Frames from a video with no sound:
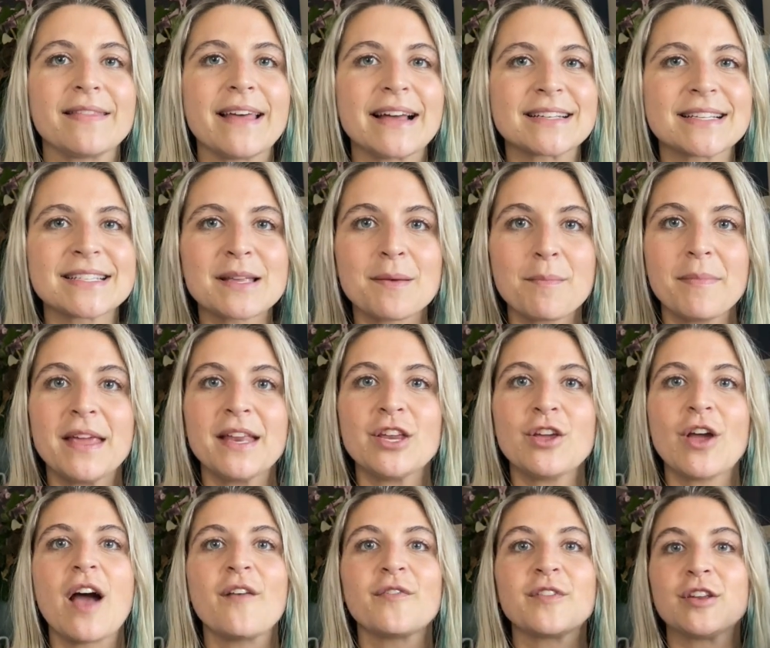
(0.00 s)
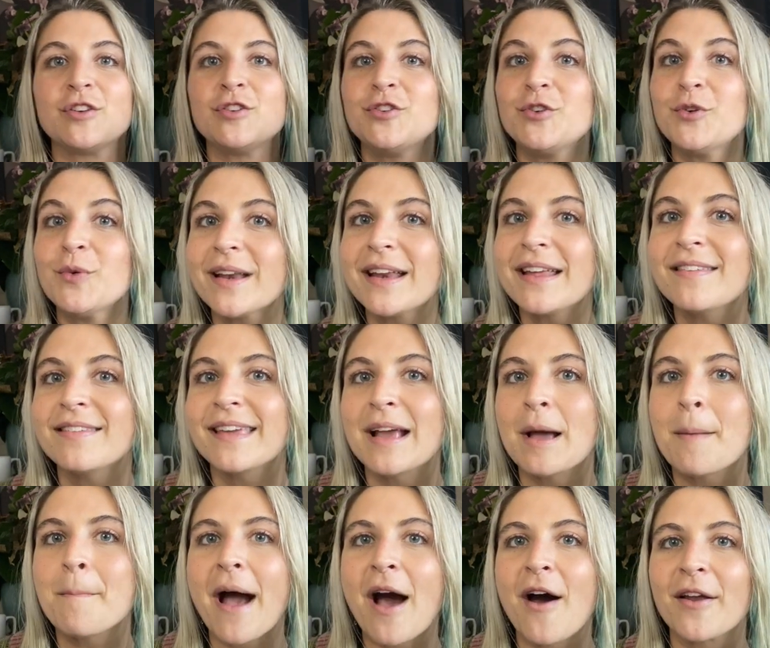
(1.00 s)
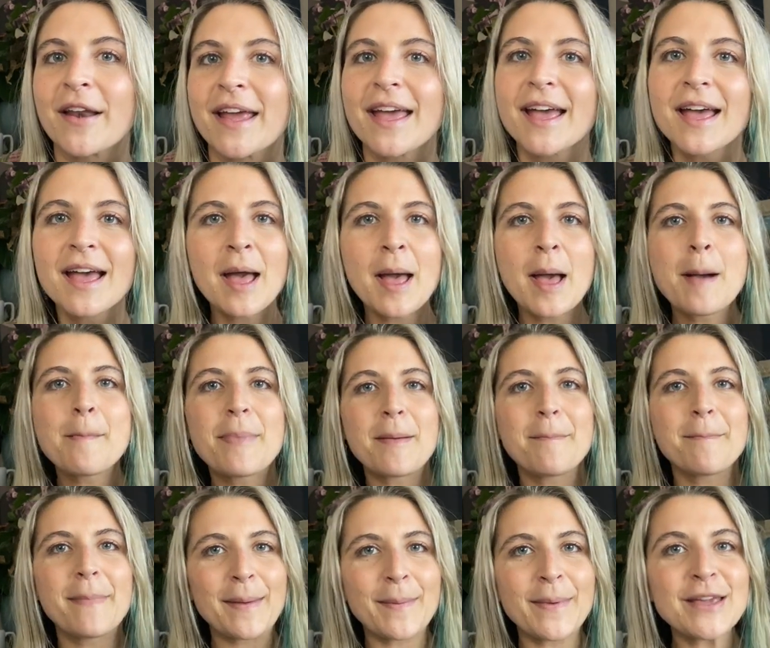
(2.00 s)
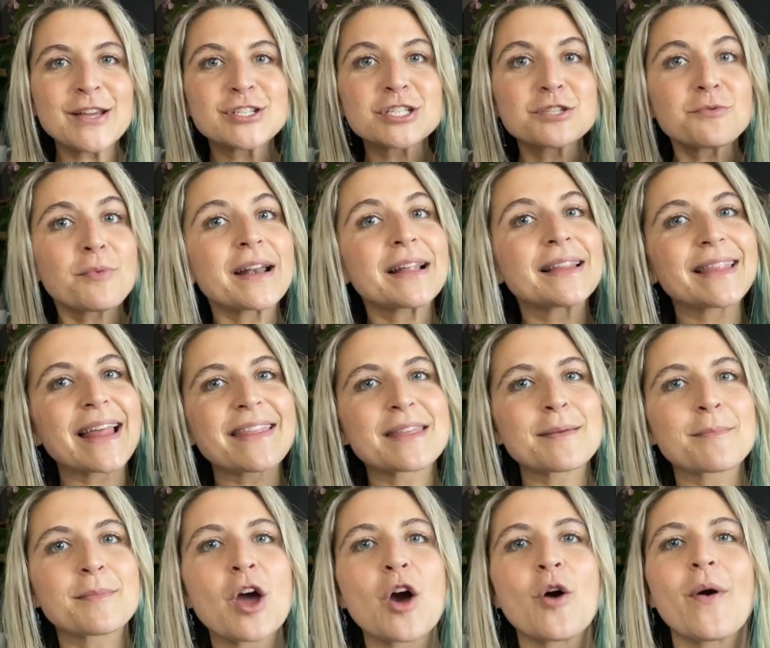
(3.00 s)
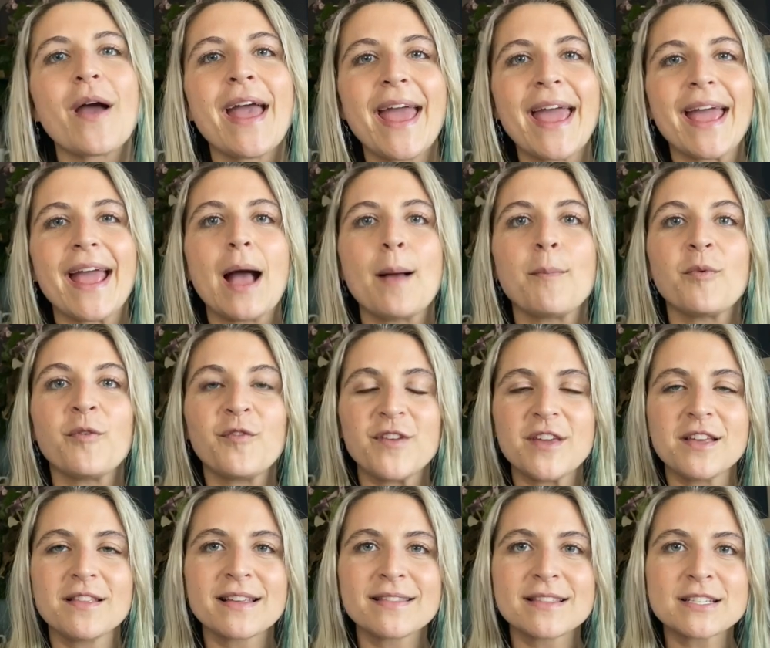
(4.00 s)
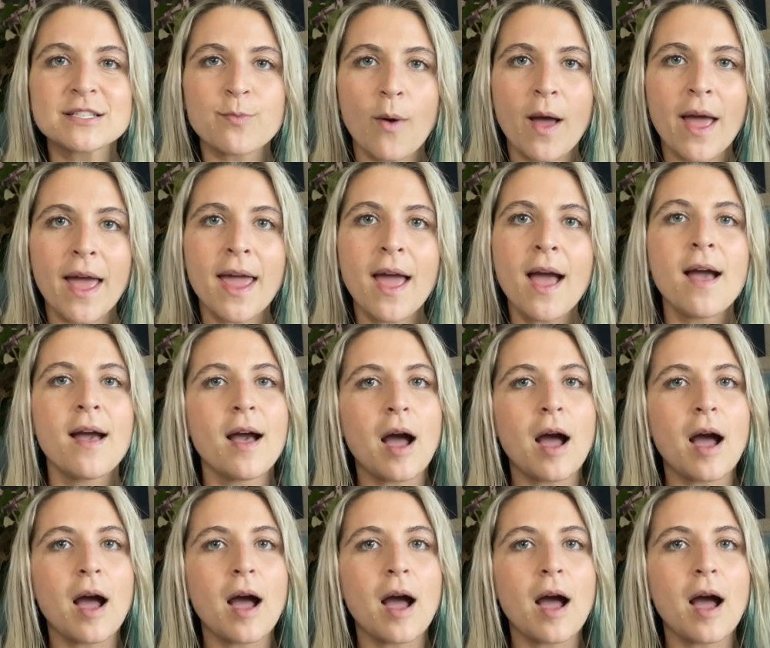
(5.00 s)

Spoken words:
That doesn't mean you have to do anything about it, but maybe you just want to let them know, hey, I'm feeling this way.